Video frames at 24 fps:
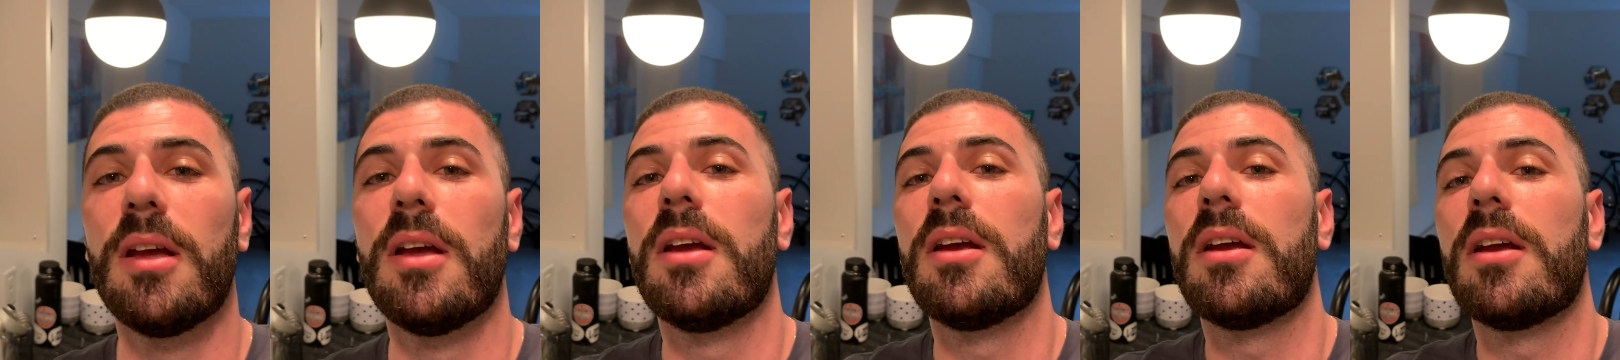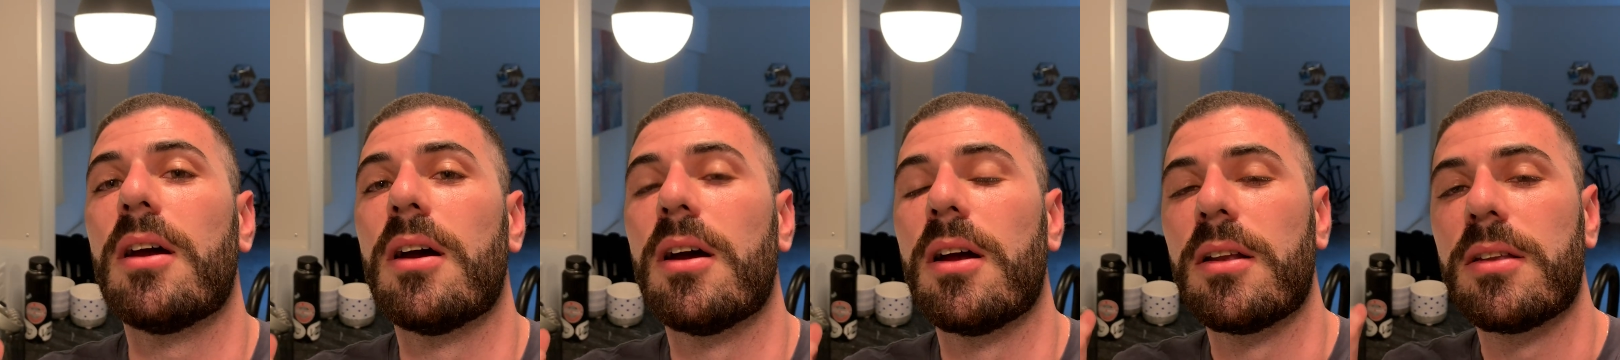
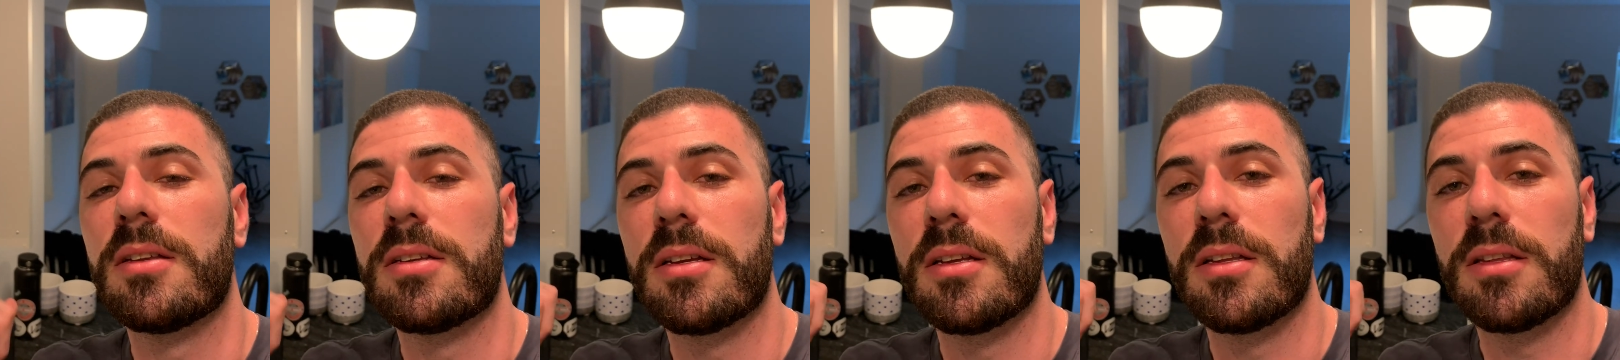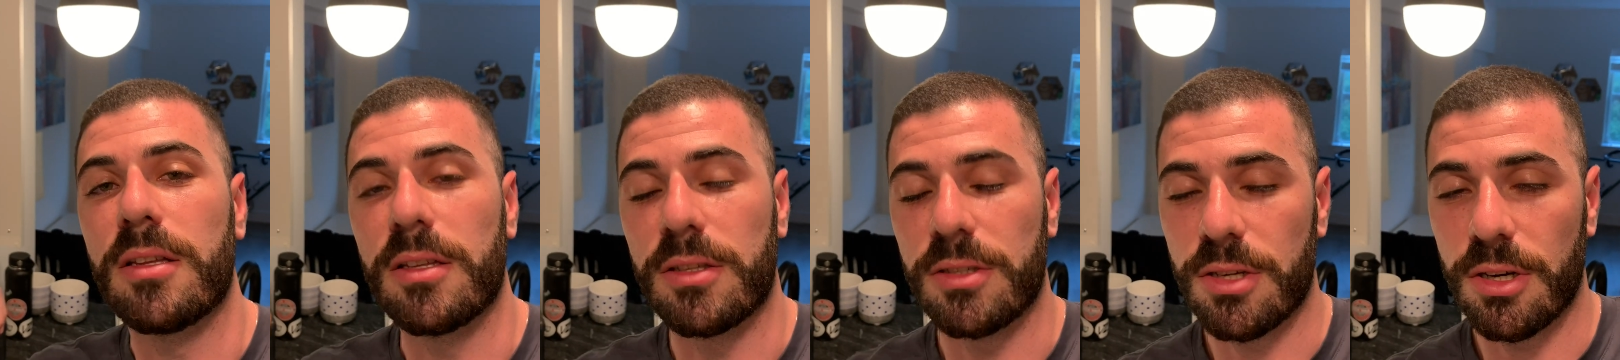got
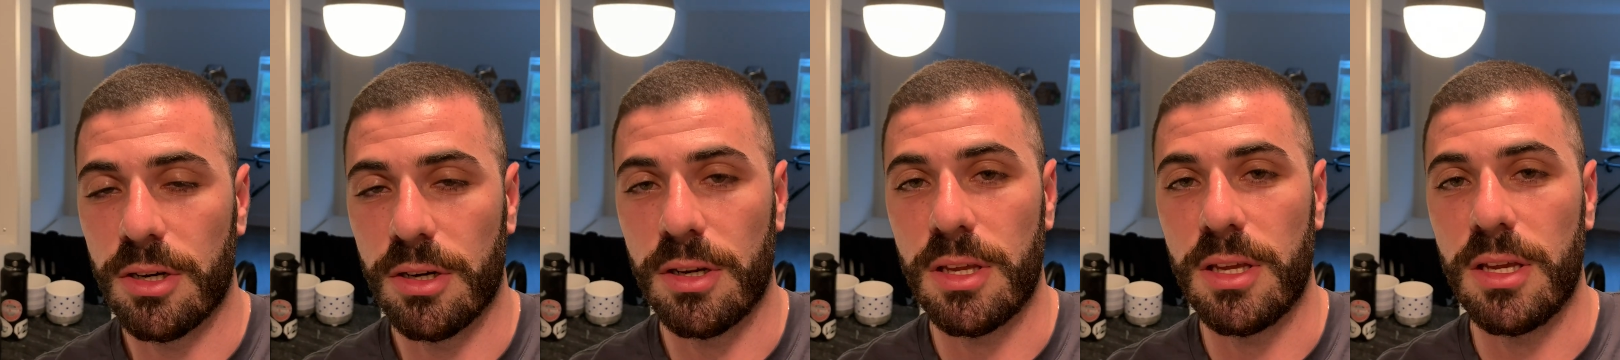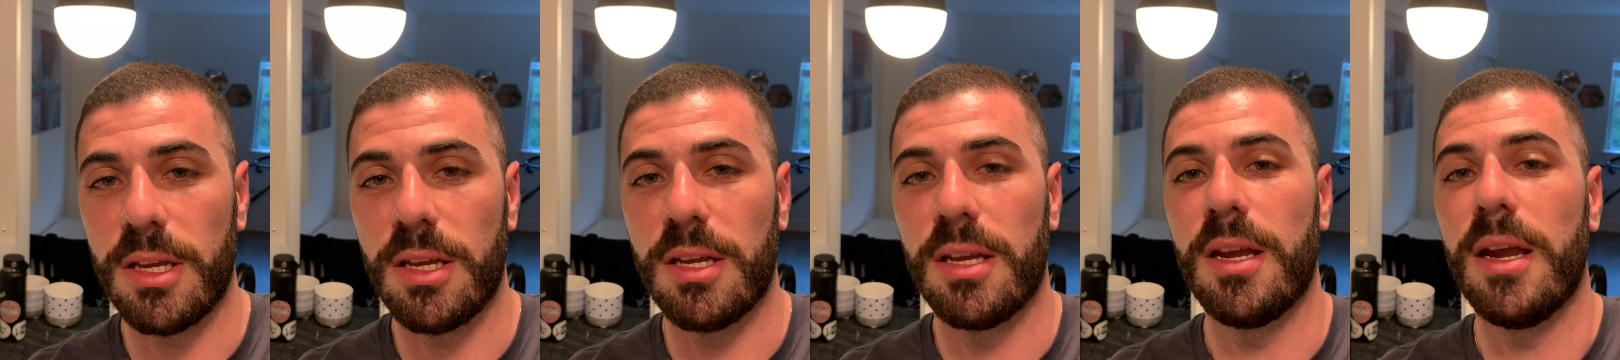the
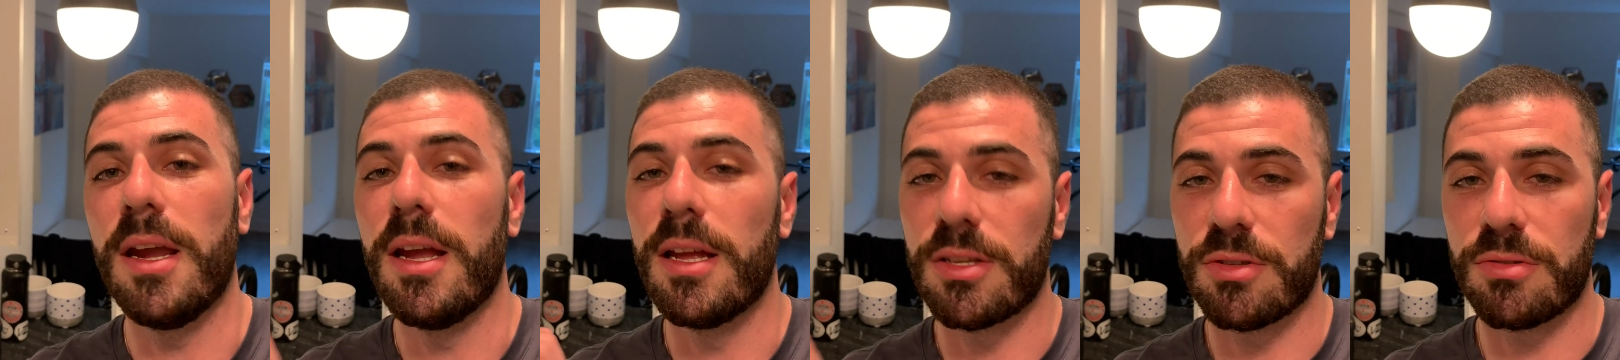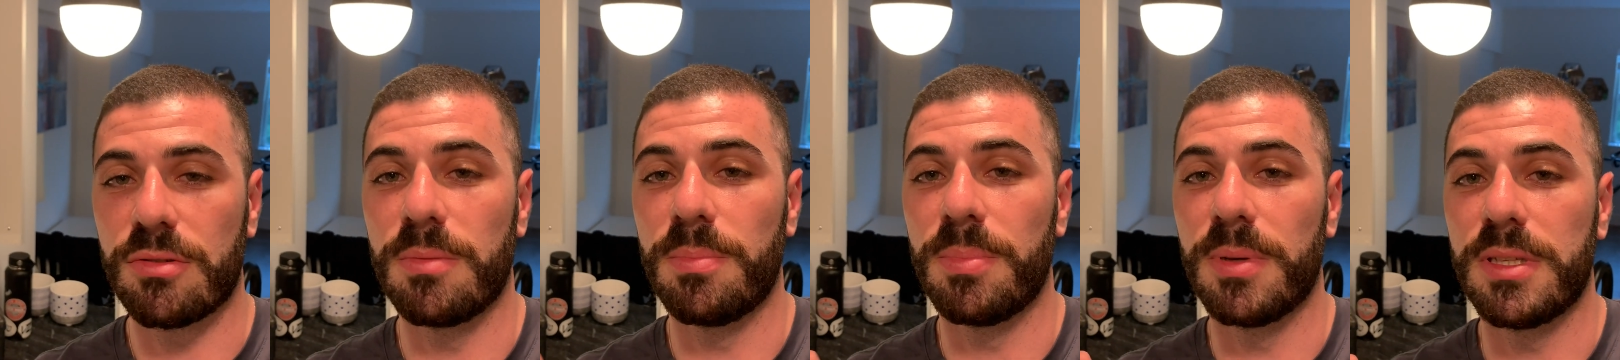turkey and
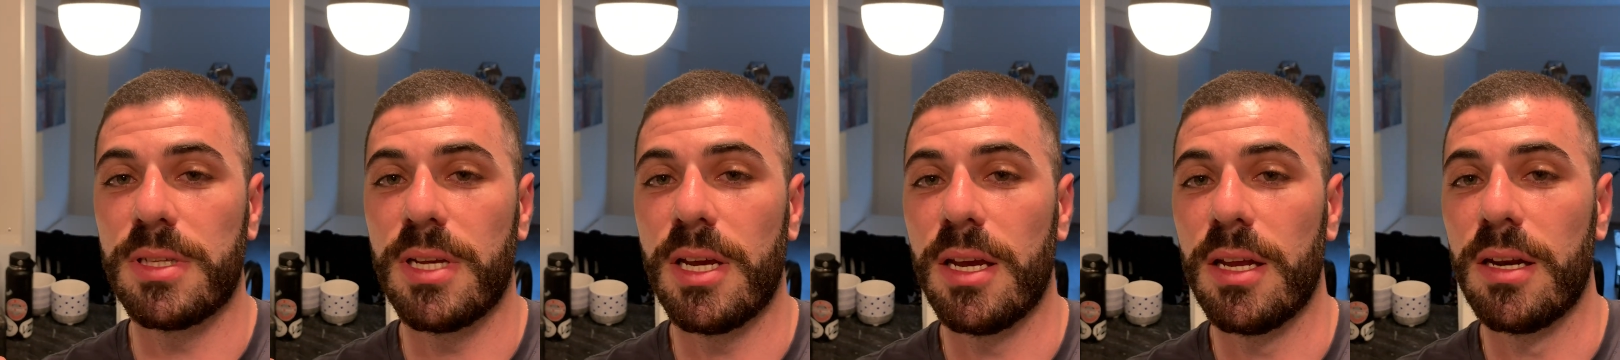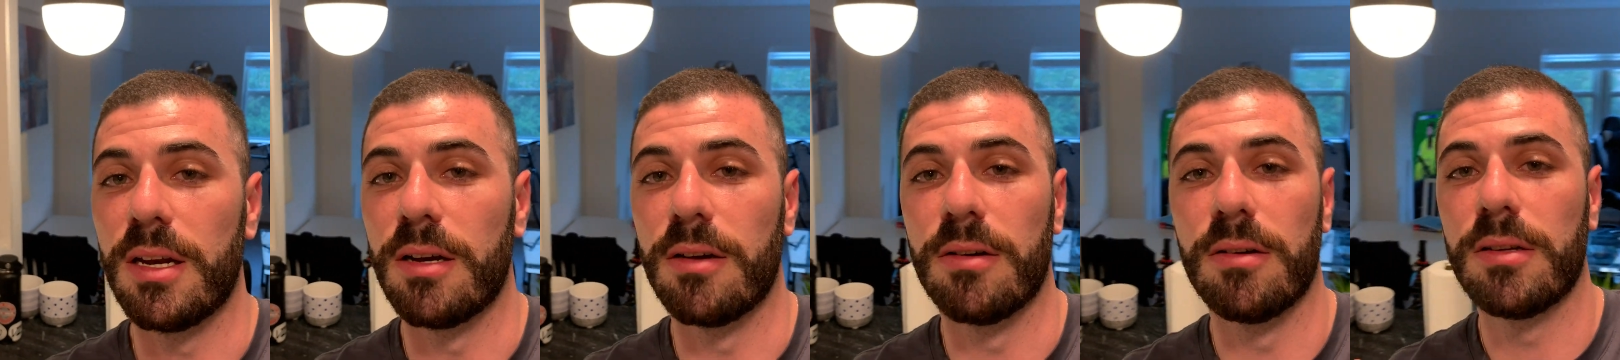sweet
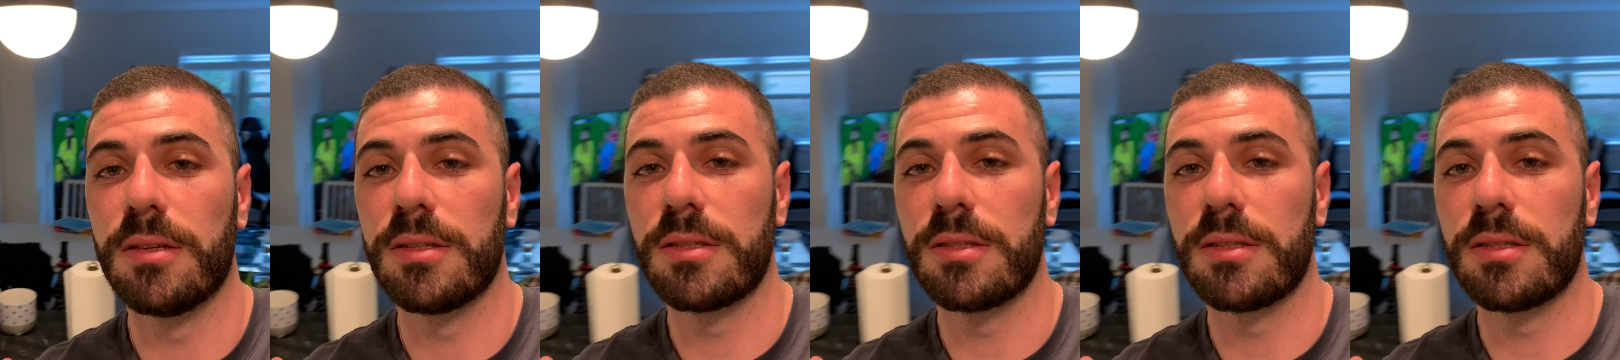potato.